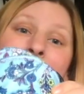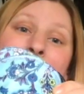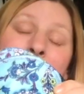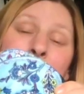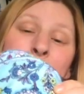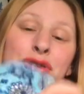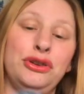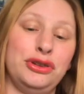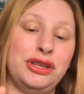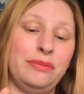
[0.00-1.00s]
some
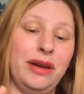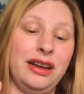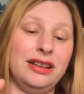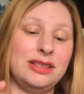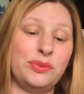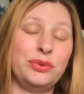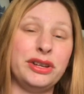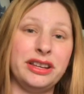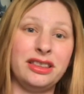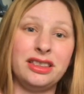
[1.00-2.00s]
nursing pads
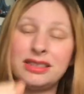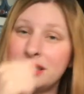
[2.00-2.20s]
with